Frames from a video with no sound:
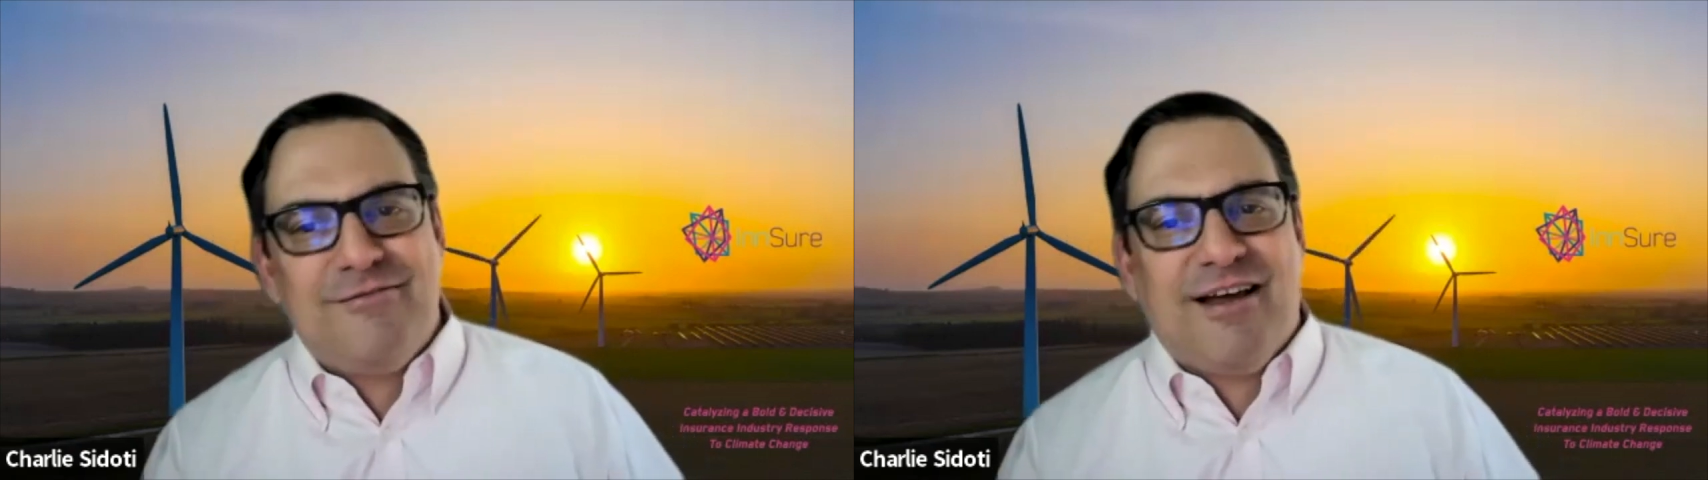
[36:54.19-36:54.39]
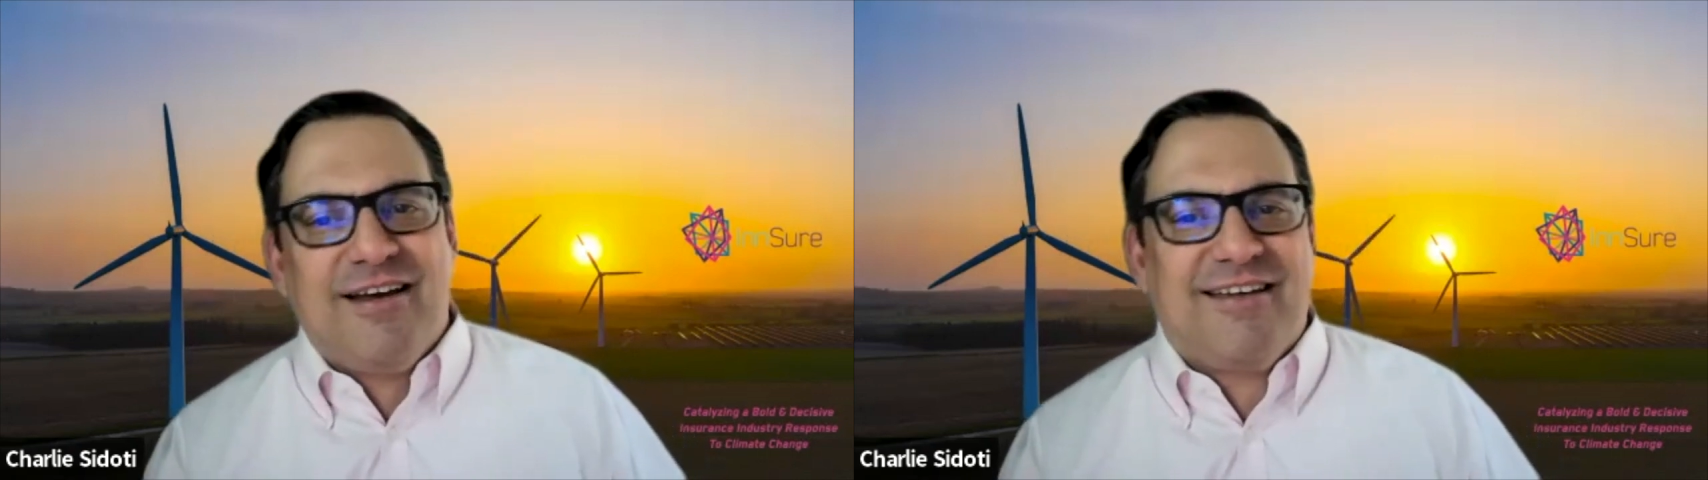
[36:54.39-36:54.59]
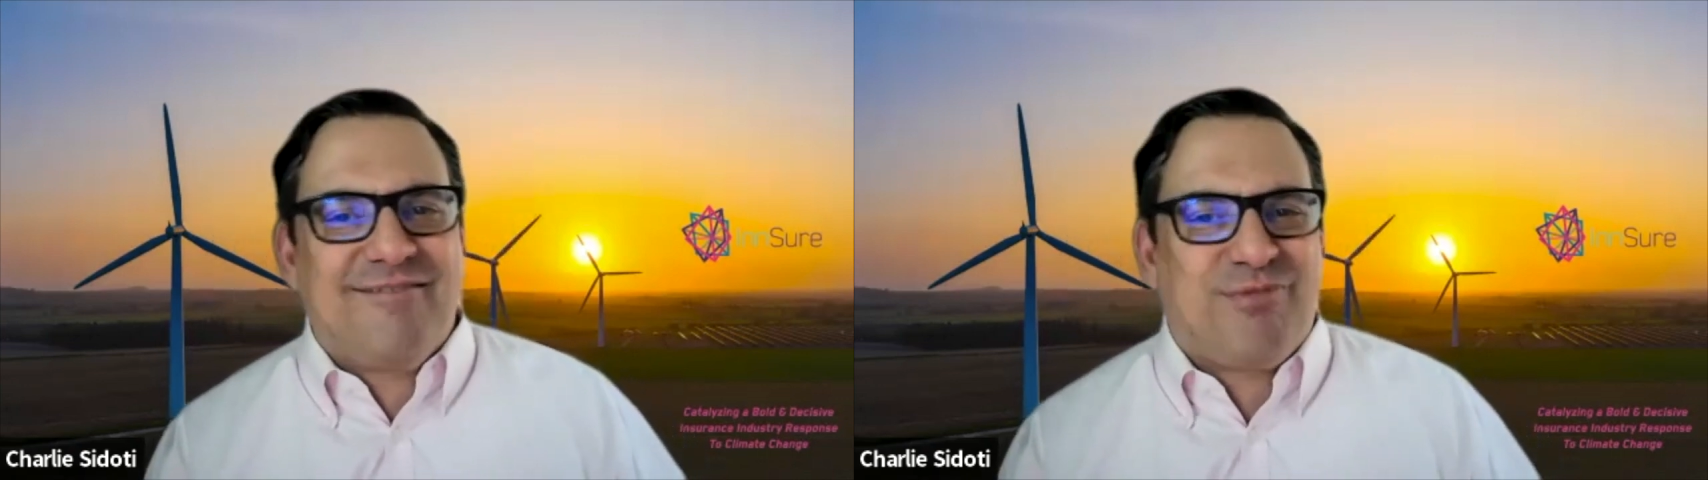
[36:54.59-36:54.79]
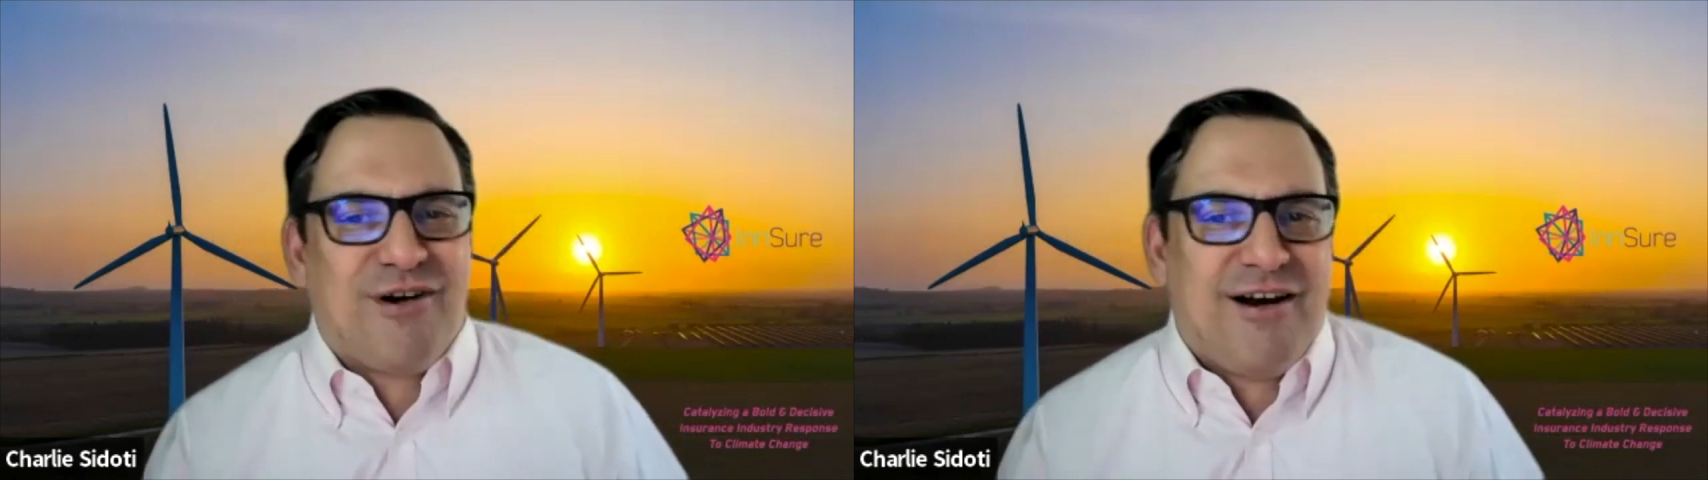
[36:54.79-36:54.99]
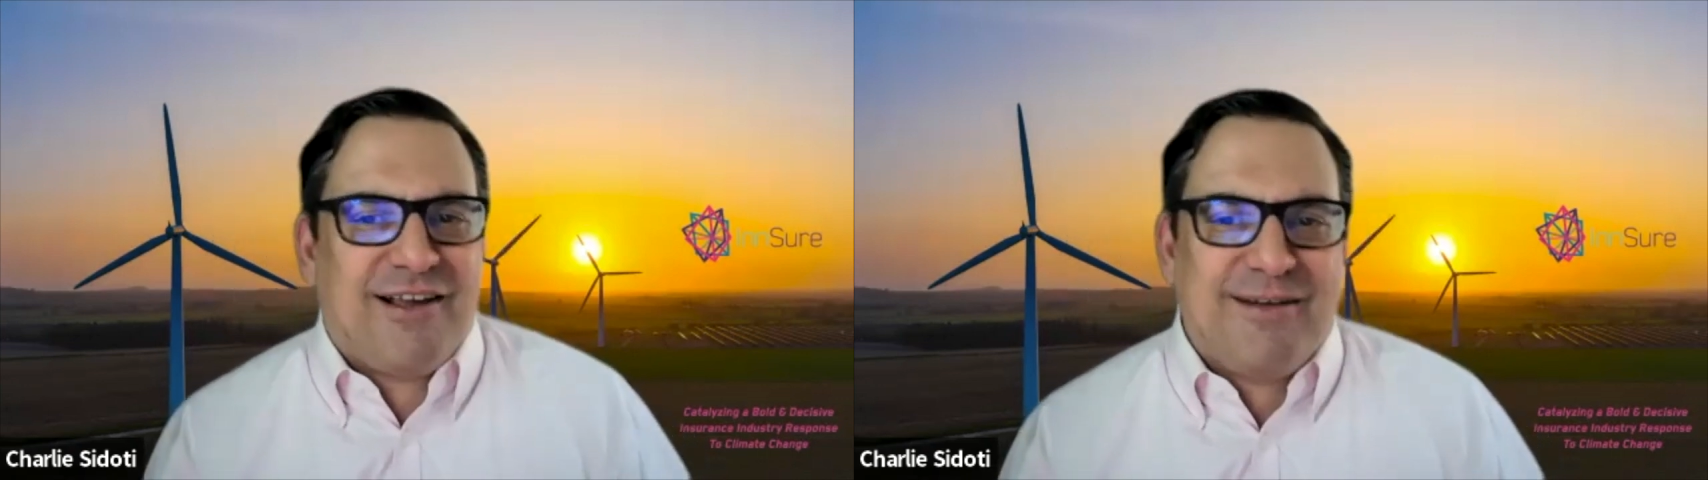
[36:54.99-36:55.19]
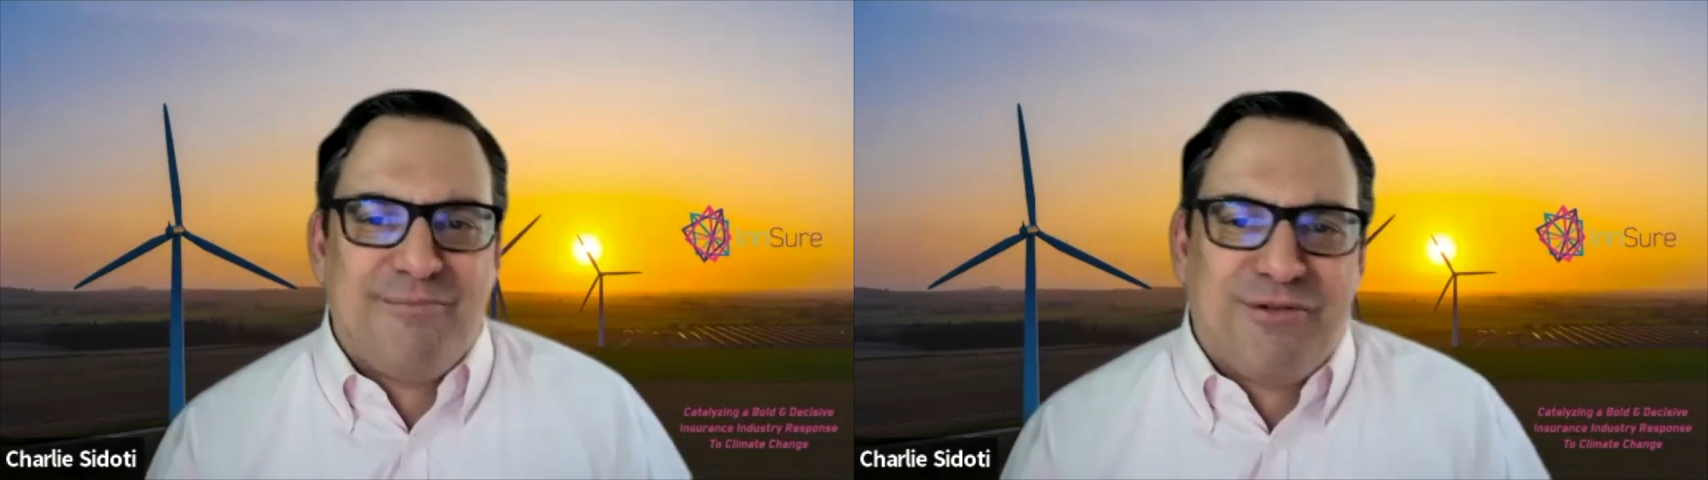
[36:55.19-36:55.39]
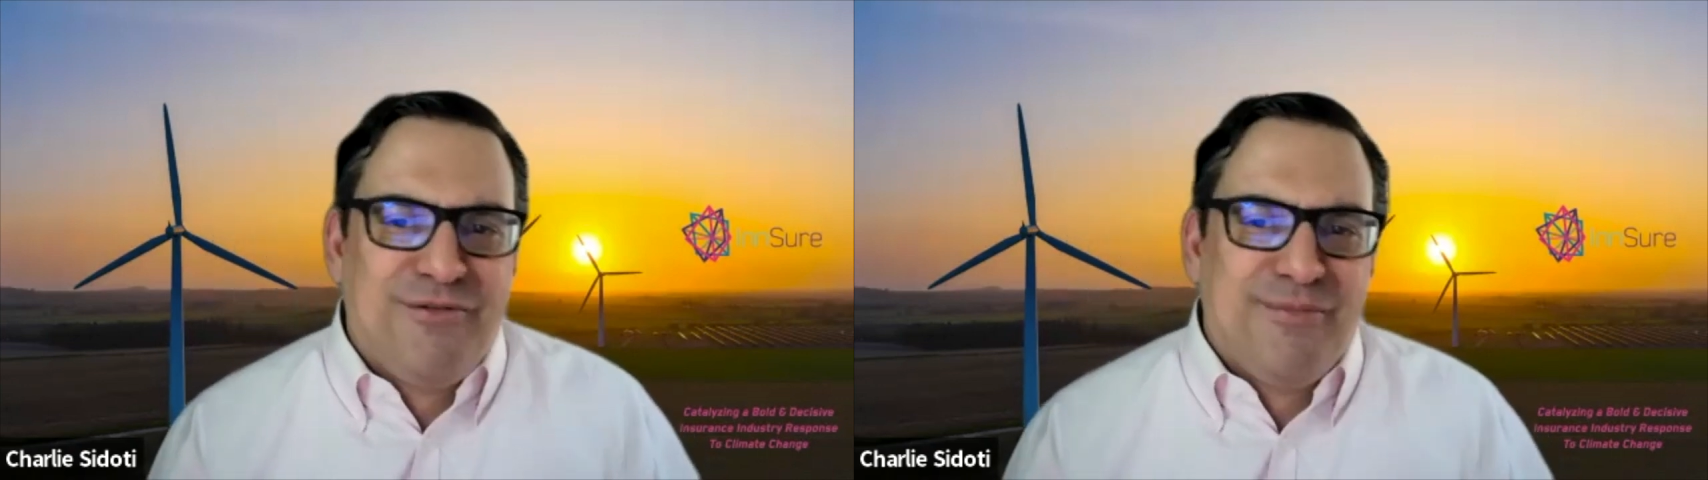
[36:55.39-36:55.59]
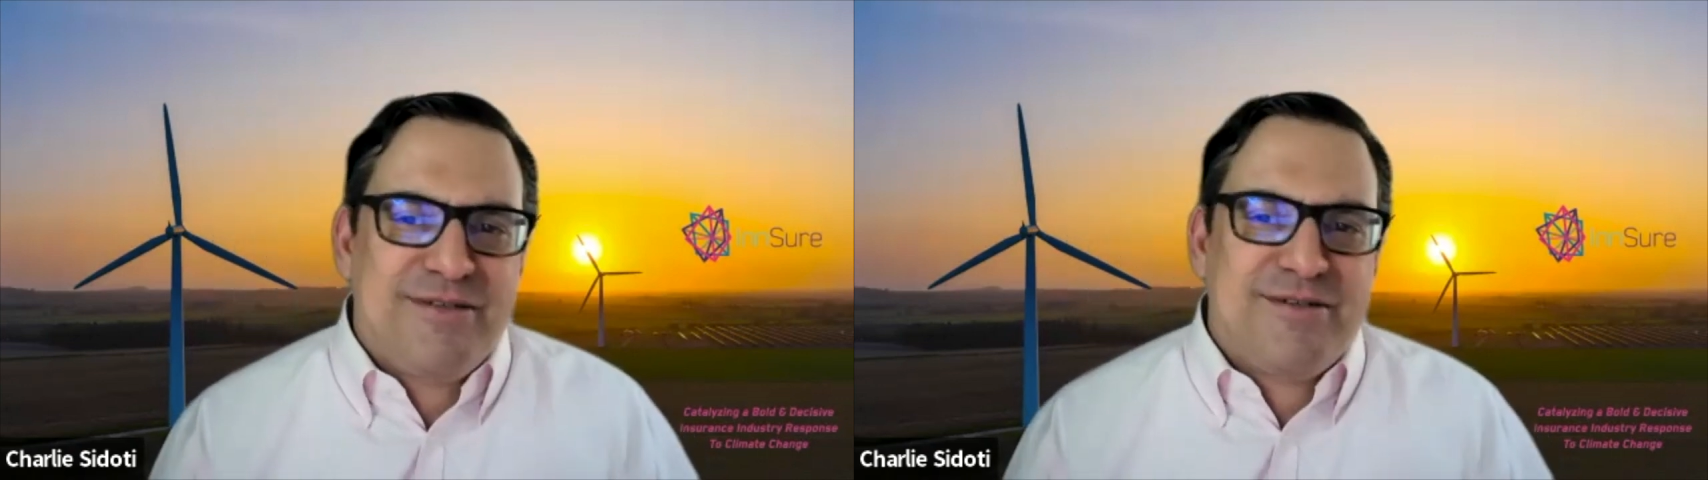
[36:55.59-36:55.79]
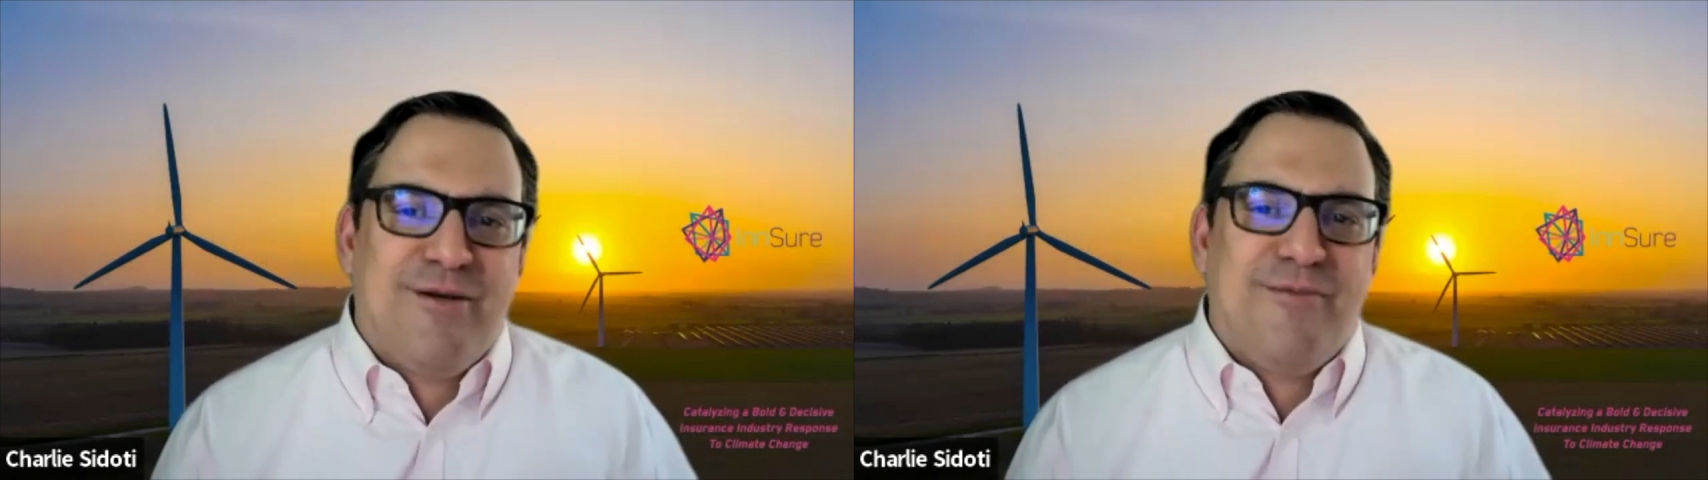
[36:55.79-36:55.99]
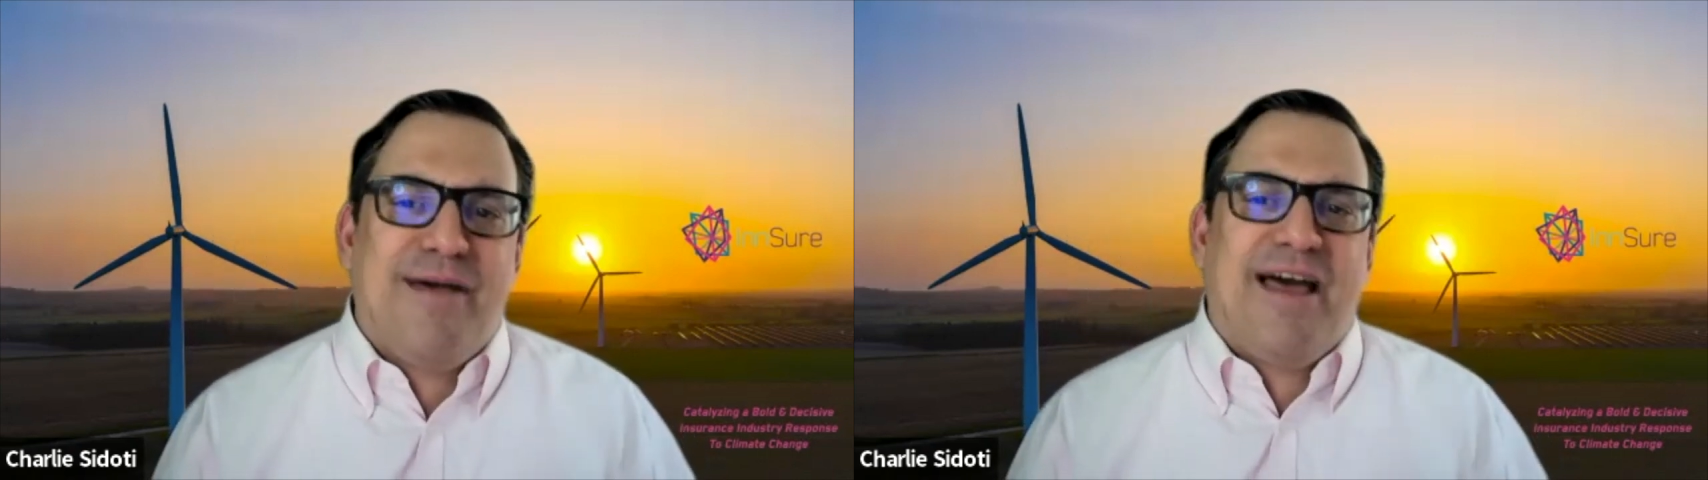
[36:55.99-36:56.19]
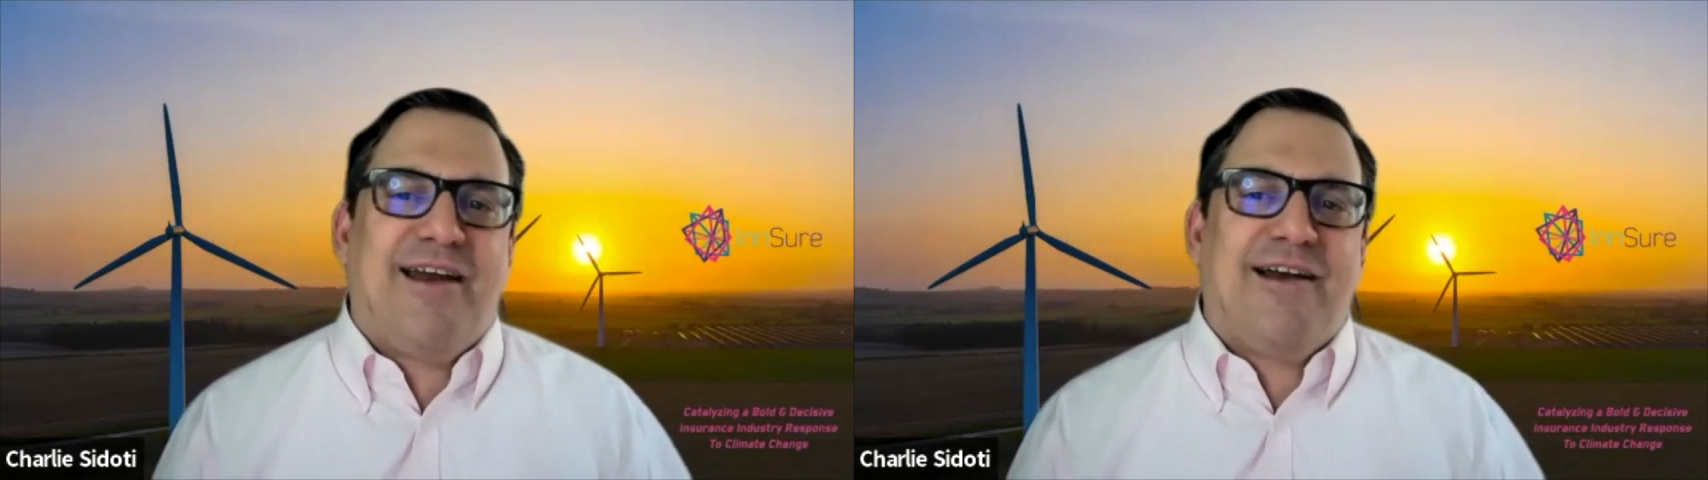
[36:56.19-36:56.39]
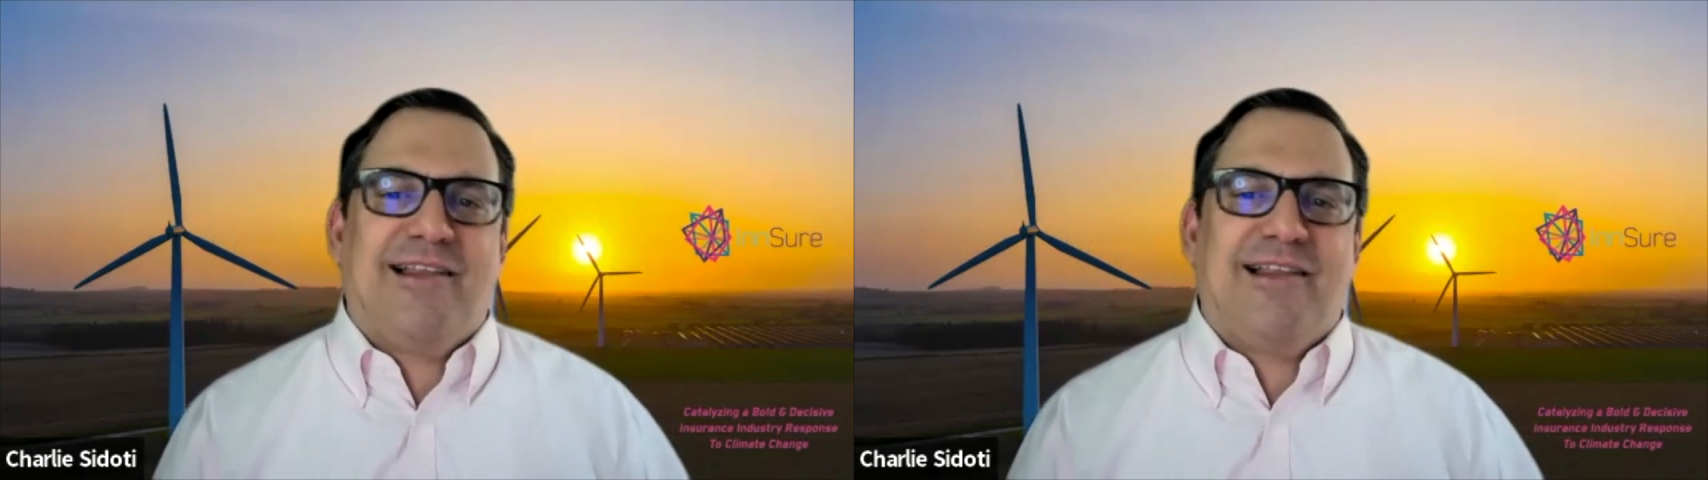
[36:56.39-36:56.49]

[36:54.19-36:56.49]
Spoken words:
Like product improvements don't matter.